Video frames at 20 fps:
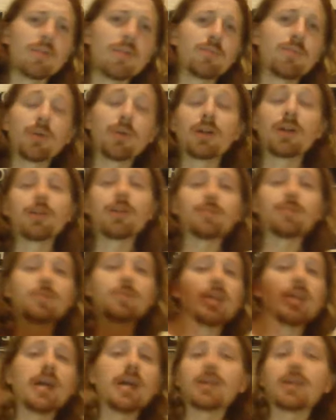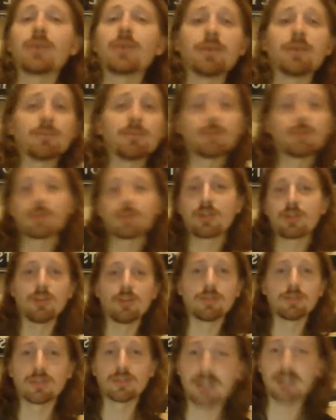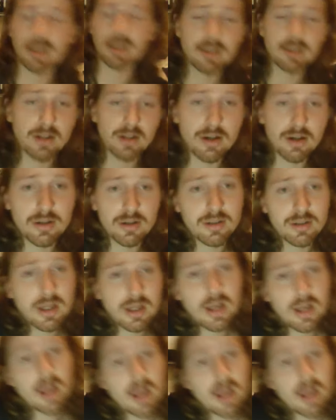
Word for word: But um, yeah. Anyway, Son's second goal,